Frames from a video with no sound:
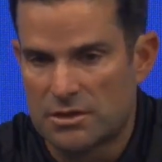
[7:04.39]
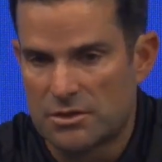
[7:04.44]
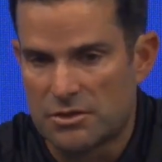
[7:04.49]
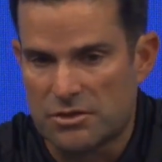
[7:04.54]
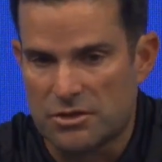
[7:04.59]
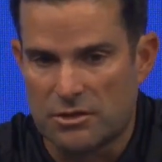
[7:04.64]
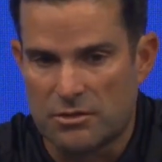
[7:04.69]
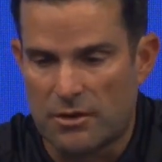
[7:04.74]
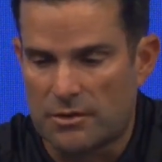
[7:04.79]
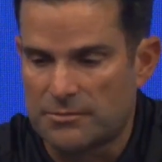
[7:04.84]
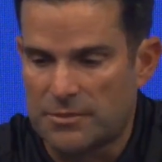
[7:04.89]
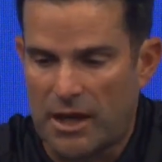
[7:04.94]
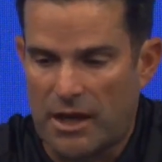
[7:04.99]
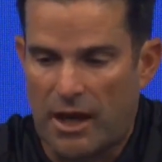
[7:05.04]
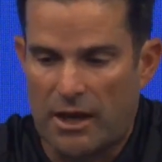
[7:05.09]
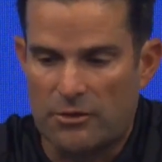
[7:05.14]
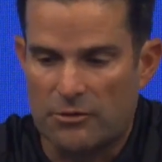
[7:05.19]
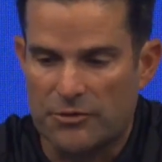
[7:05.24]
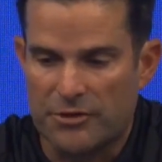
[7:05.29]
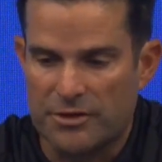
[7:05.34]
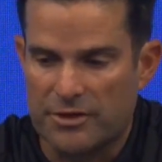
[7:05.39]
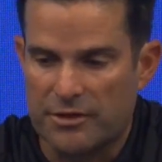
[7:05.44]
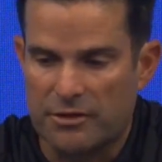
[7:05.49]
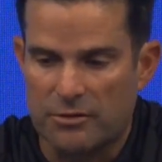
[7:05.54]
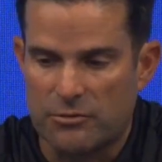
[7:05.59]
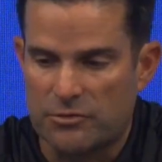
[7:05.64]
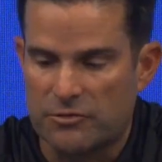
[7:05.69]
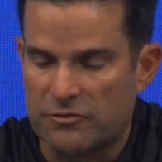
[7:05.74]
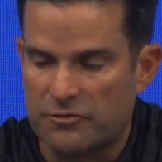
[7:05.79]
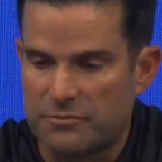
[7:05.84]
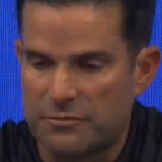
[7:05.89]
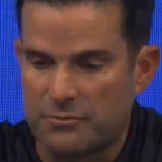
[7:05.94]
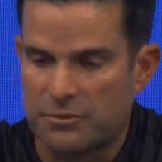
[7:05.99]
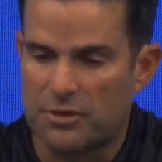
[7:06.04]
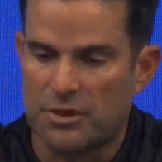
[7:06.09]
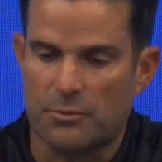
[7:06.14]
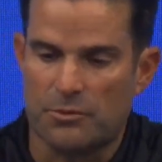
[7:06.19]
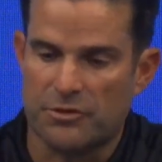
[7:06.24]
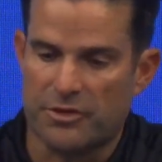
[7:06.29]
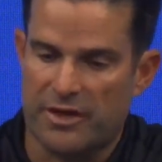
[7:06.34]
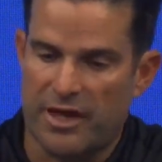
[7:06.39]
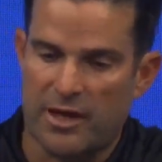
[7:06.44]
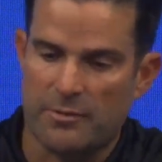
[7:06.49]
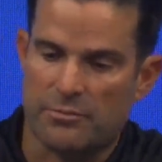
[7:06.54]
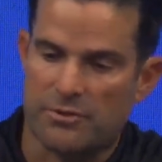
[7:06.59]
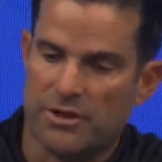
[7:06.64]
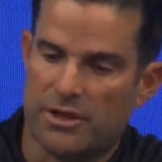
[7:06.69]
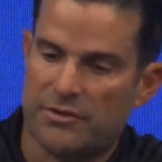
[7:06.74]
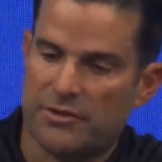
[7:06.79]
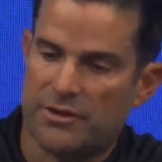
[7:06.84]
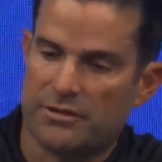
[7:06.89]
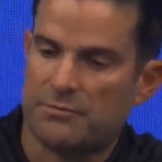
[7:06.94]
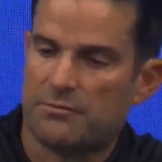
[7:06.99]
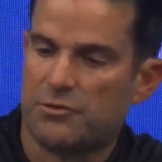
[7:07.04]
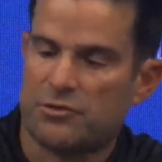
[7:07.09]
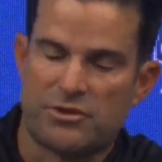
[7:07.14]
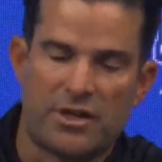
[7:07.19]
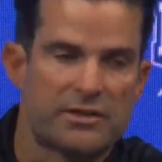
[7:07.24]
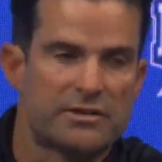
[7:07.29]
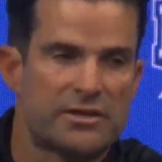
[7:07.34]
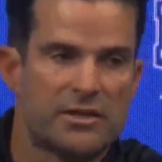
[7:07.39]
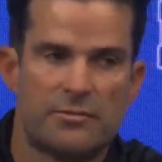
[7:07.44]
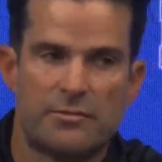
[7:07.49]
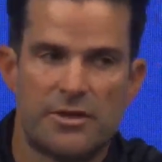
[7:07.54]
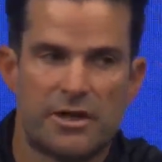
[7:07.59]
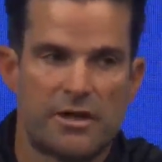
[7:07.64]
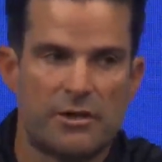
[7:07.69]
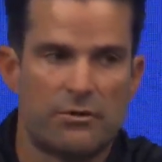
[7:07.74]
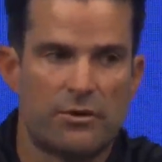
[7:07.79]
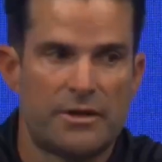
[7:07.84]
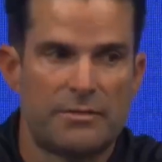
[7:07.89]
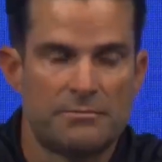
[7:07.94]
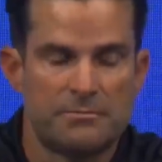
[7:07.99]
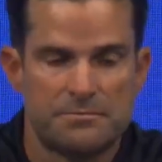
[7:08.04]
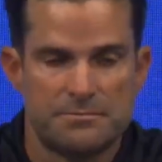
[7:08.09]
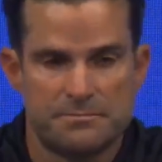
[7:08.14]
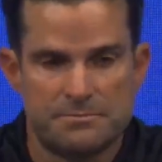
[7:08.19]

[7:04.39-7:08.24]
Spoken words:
So I don't think Derek would have put up with the game plan that protected him in any way.